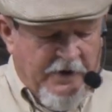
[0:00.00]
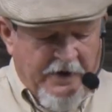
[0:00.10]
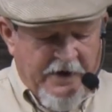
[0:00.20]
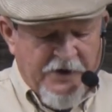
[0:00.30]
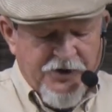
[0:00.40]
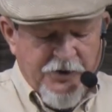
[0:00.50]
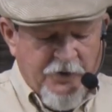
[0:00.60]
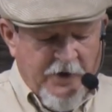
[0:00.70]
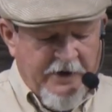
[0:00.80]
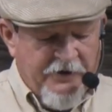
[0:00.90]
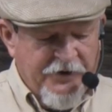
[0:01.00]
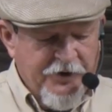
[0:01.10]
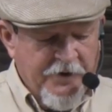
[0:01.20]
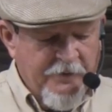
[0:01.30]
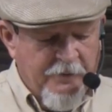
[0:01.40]
As you round
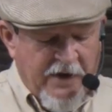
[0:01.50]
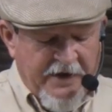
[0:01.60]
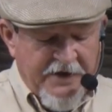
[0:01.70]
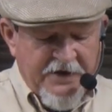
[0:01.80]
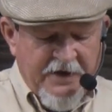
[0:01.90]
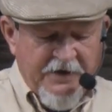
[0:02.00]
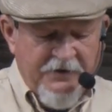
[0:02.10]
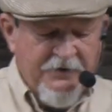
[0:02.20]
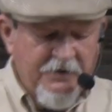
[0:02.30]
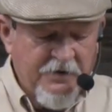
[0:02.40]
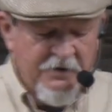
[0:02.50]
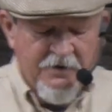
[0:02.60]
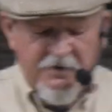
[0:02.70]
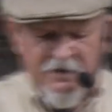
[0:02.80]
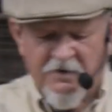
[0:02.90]
your blank down,
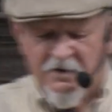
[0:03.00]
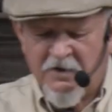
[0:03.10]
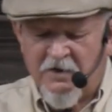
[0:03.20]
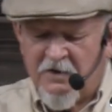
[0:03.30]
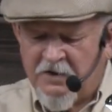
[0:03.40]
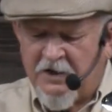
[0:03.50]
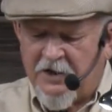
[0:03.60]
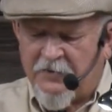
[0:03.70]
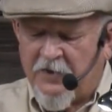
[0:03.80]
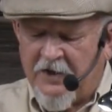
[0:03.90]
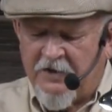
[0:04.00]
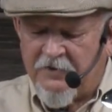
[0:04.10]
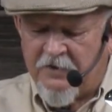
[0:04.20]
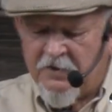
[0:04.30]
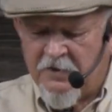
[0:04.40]
get it round,